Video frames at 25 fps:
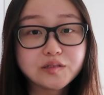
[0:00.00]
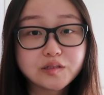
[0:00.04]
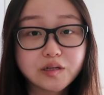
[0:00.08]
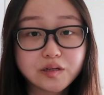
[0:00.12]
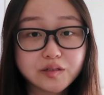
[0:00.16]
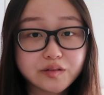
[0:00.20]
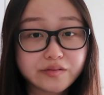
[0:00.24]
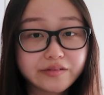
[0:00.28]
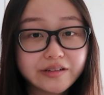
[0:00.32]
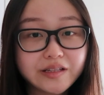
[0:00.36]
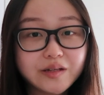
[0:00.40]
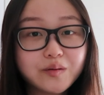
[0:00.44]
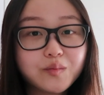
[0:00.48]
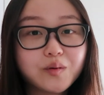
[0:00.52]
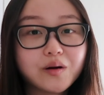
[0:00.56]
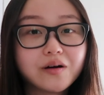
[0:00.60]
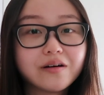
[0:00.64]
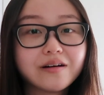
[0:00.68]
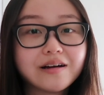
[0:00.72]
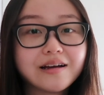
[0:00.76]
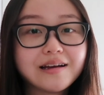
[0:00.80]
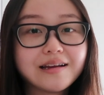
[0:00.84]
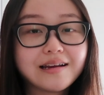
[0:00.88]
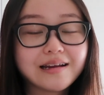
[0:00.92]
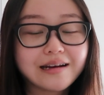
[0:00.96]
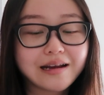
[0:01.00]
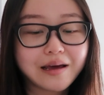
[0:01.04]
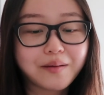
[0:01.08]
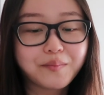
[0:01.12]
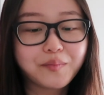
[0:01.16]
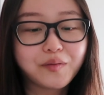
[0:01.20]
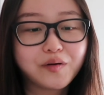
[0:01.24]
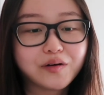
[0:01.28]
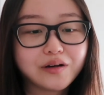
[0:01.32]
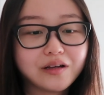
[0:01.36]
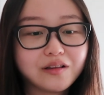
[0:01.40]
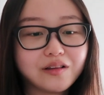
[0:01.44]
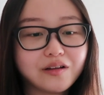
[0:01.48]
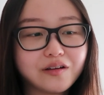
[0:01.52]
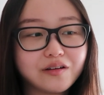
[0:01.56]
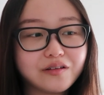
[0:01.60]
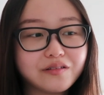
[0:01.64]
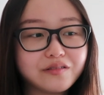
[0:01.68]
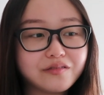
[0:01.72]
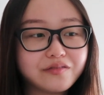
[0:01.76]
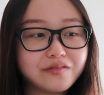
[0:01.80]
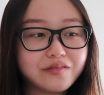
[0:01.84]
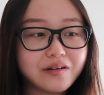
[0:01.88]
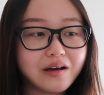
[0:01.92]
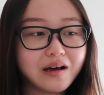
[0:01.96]
So I was really worried and I bought a lot
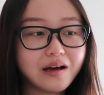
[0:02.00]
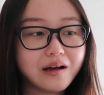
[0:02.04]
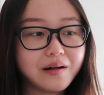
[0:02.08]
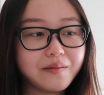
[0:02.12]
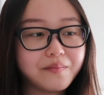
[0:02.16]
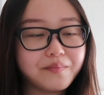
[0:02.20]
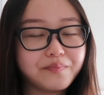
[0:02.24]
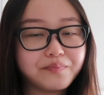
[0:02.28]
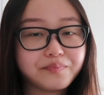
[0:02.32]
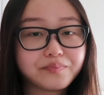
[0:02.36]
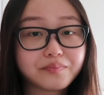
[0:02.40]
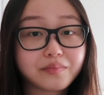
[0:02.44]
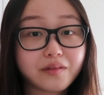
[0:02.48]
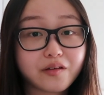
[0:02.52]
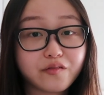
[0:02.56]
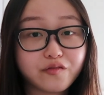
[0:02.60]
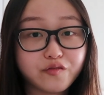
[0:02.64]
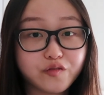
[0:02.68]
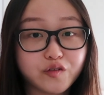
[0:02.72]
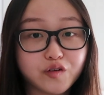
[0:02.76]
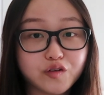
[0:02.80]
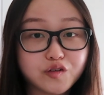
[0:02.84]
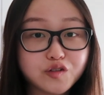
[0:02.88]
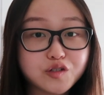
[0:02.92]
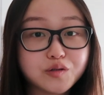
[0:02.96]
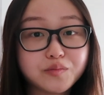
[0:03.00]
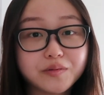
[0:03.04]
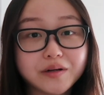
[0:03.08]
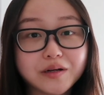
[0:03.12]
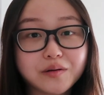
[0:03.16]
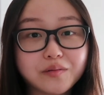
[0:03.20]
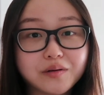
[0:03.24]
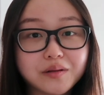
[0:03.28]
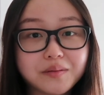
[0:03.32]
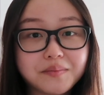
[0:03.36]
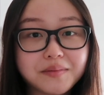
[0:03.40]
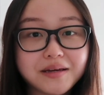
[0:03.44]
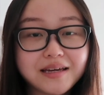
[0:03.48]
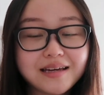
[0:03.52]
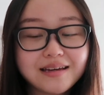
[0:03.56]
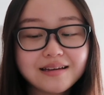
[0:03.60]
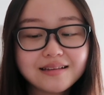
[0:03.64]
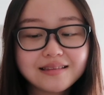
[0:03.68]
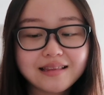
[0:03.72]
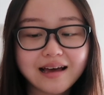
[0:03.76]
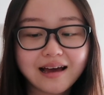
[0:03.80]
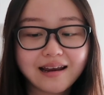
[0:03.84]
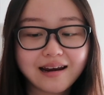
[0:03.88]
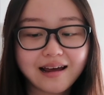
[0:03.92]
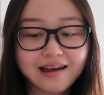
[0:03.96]
of food to bring with
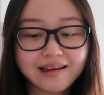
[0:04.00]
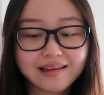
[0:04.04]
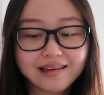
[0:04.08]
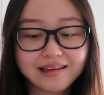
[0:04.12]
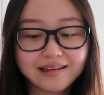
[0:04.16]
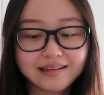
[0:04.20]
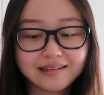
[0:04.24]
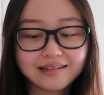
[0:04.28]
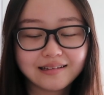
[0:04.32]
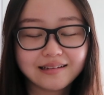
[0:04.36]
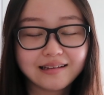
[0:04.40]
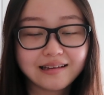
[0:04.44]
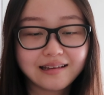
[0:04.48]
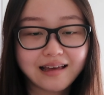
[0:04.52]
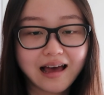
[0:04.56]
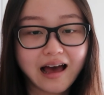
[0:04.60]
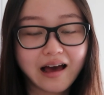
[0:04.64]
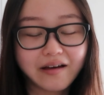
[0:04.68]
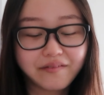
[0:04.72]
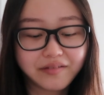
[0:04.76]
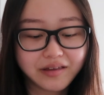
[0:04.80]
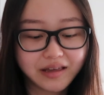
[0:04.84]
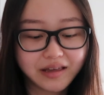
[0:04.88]
me that I can have